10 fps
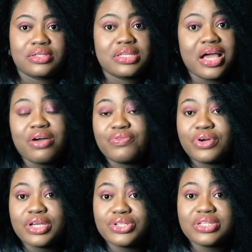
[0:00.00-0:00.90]
Now,
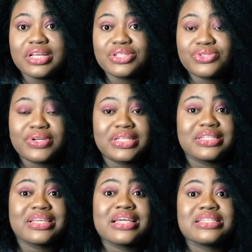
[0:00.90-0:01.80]
vocational
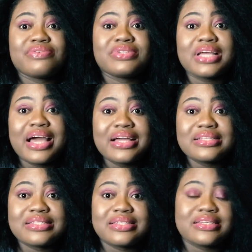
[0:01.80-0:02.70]
training, there is even
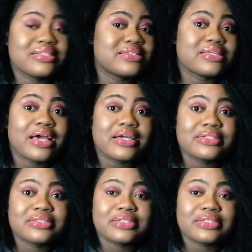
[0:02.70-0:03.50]
IT inside.